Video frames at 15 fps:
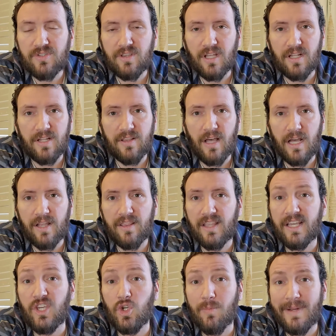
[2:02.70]
the, the, the
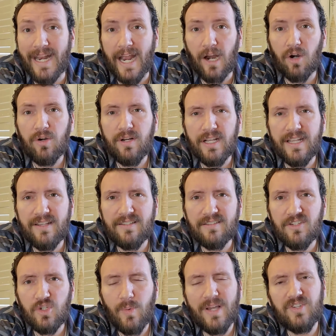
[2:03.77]
human error in this
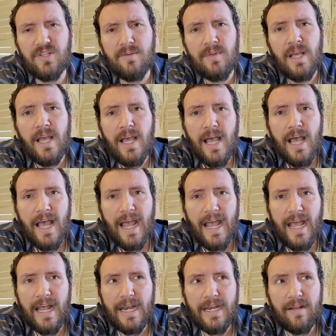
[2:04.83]
situation.
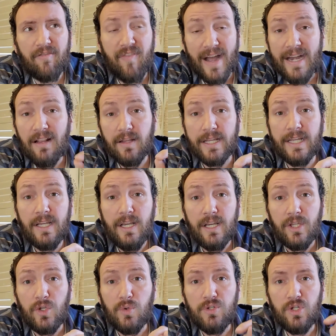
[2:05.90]
And finally,
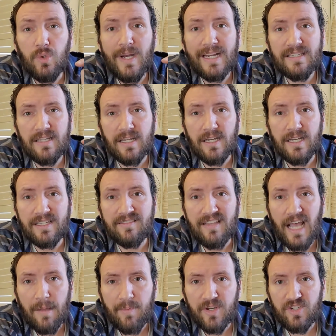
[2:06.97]
you do get to
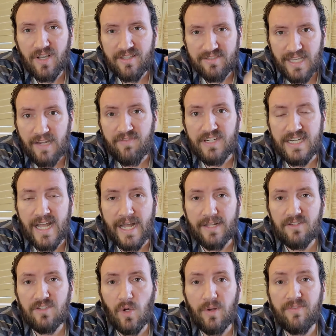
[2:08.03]
establish a safety net.
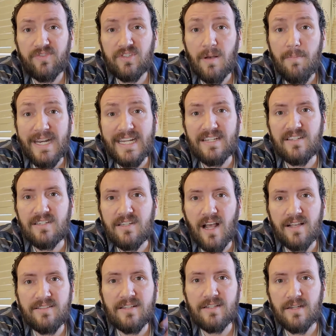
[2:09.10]
So if somebody
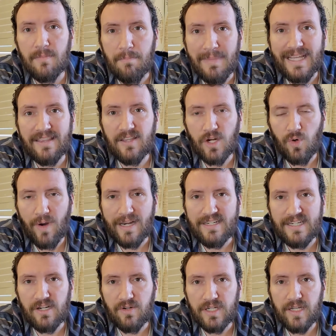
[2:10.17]
doesn't meet the
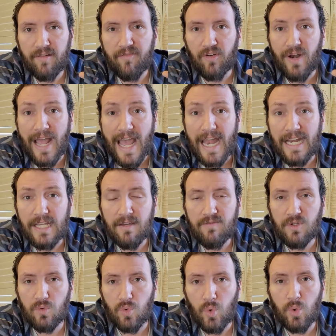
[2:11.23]
criteria for any of
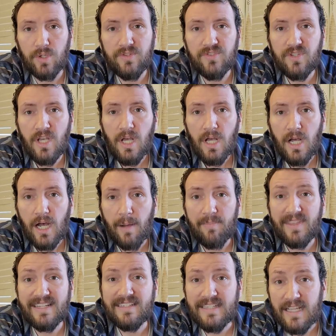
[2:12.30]
the rules, um,
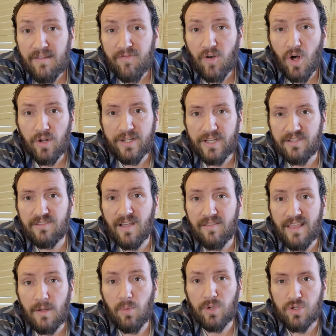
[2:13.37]
the default is that
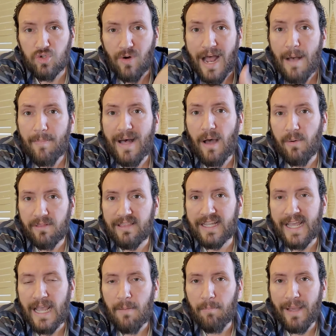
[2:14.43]
they will drop out of the
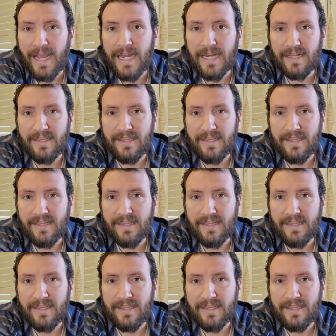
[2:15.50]
campaign at